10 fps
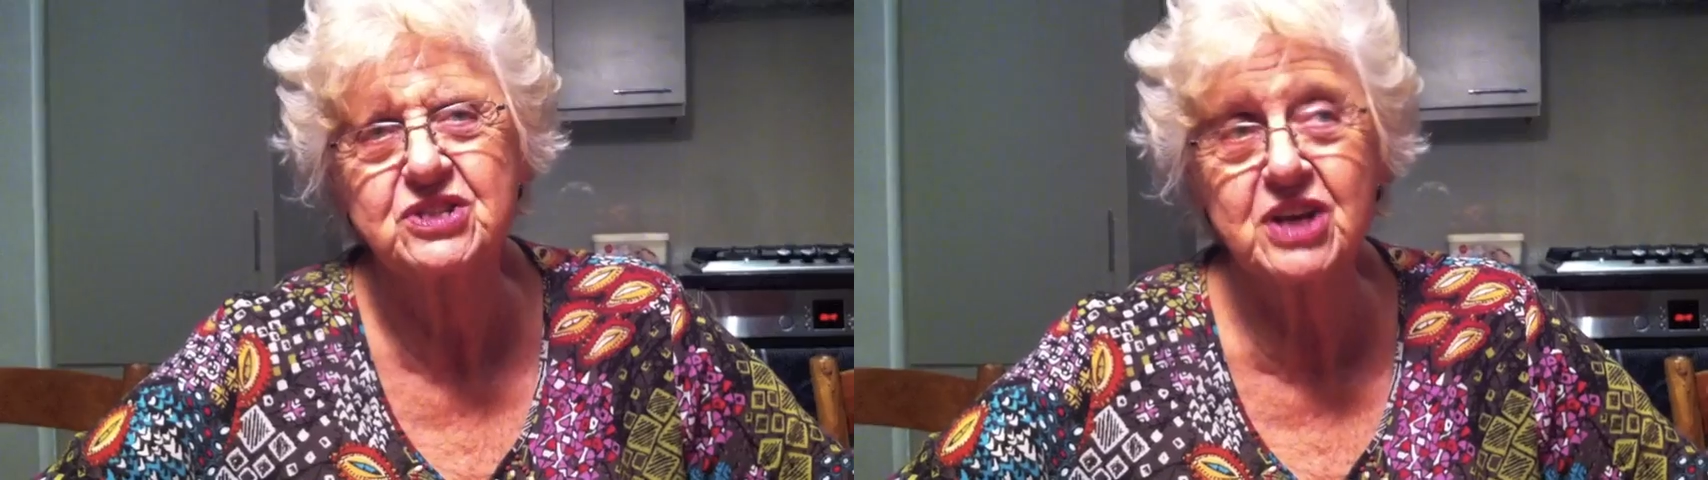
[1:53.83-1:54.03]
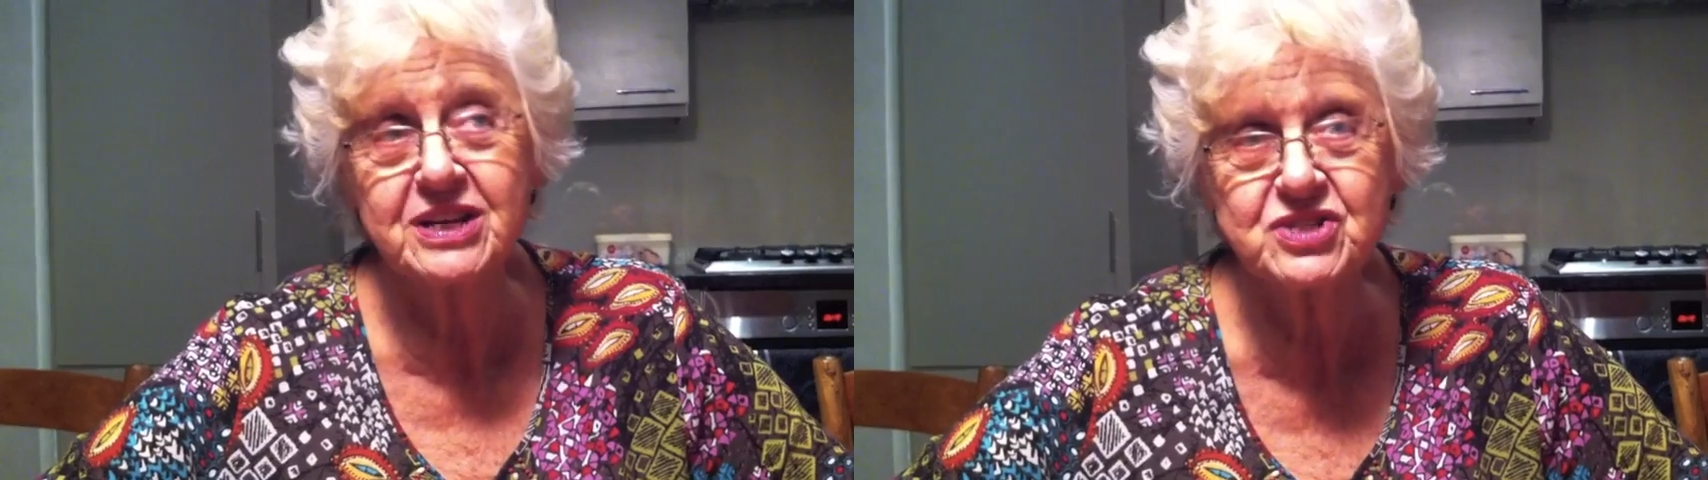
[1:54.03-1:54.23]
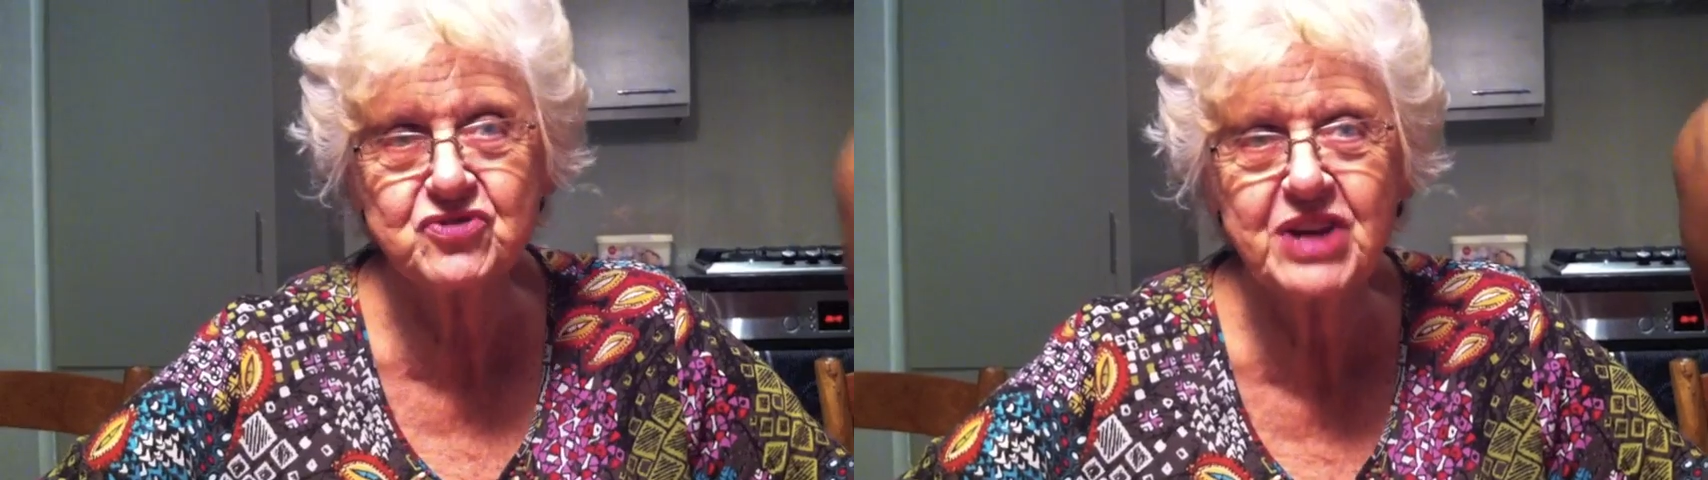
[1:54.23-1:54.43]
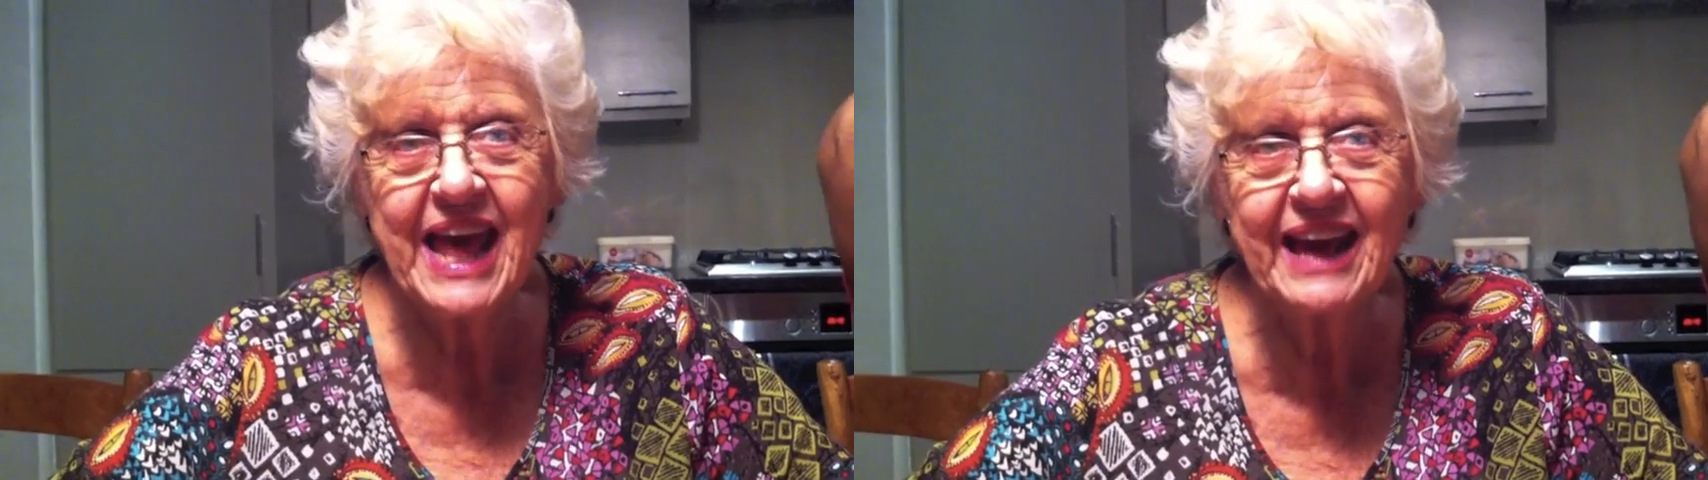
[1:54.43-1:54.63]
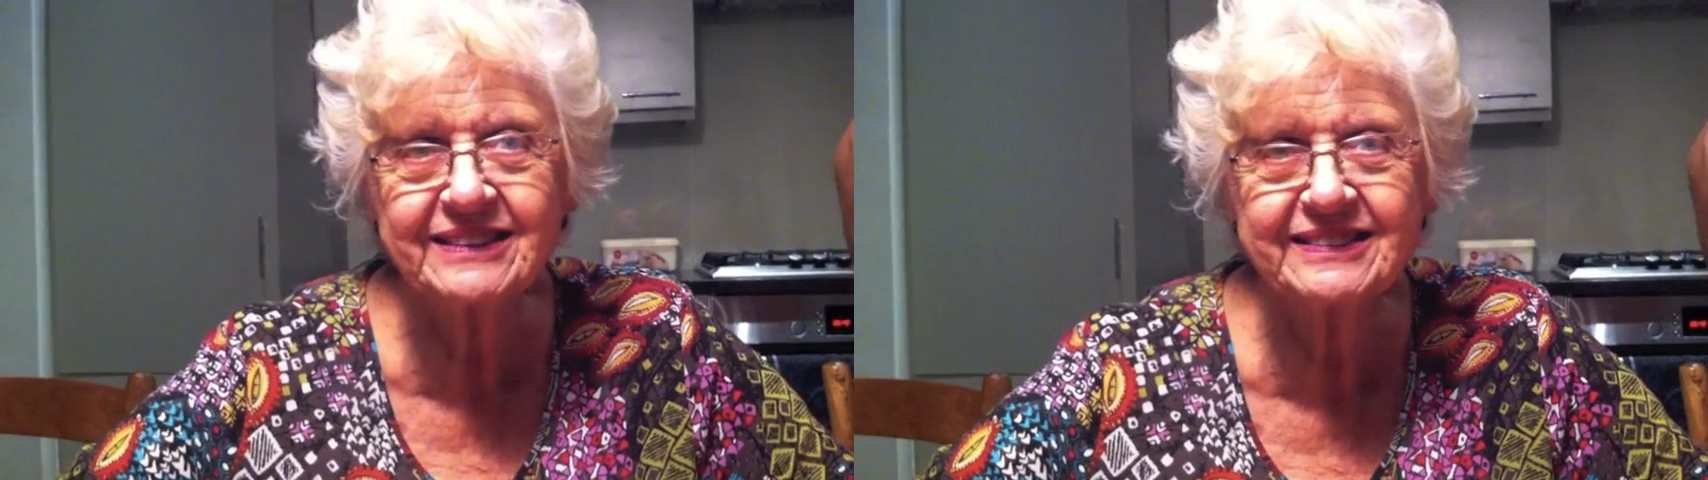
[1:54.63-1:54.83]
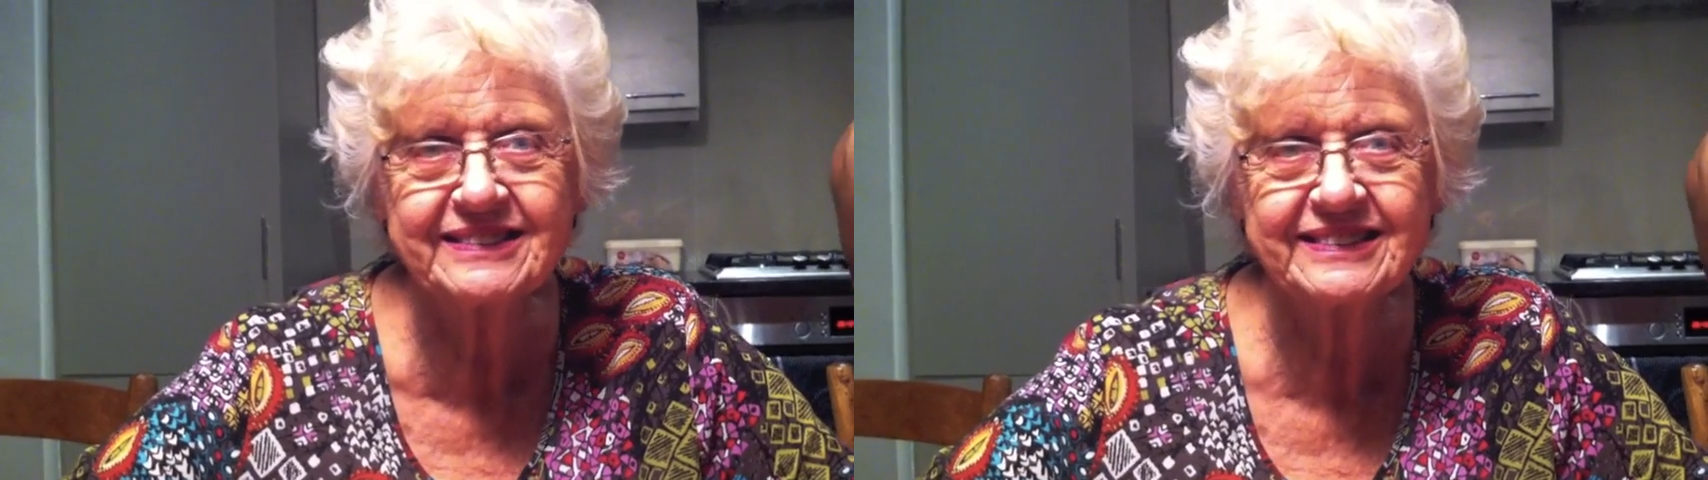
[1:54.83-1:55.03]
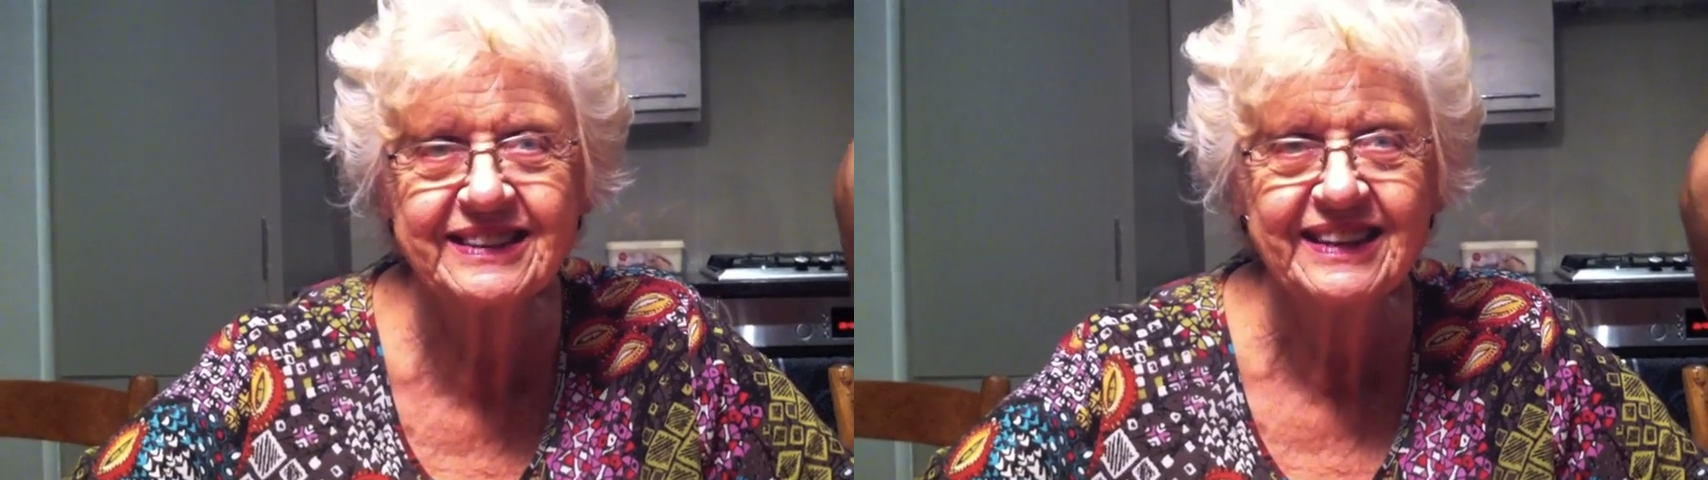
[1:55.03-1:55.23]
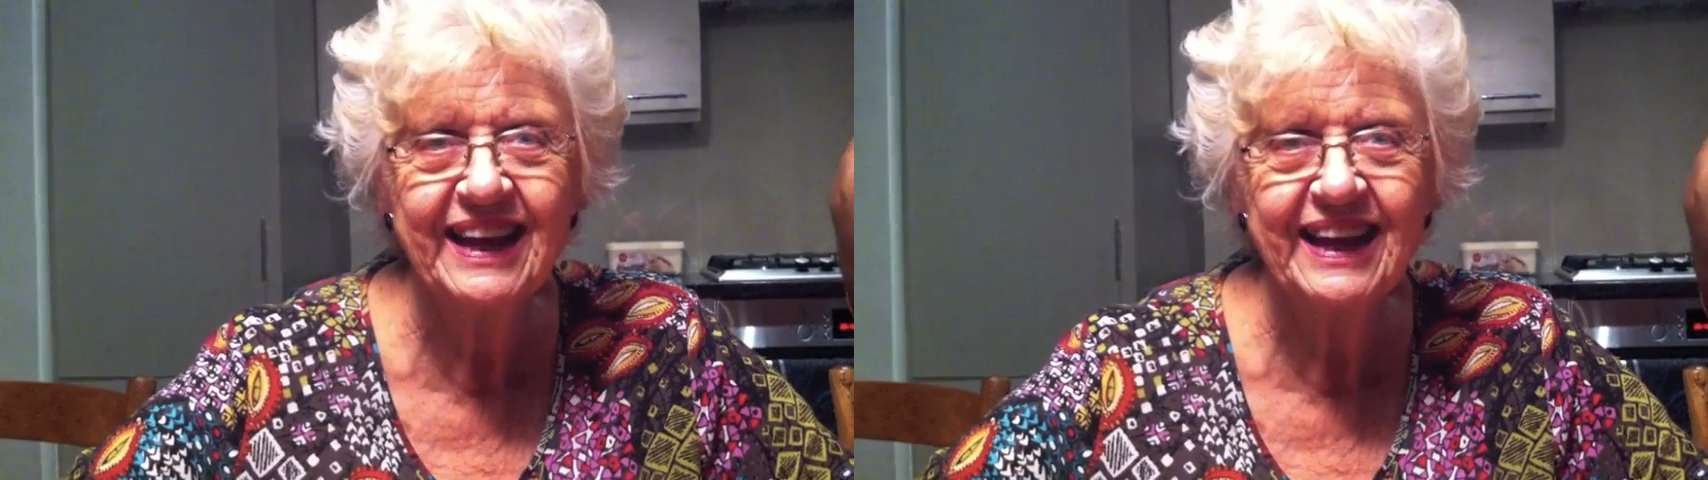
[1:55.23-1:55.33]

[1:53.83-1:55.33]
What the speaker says: Just relax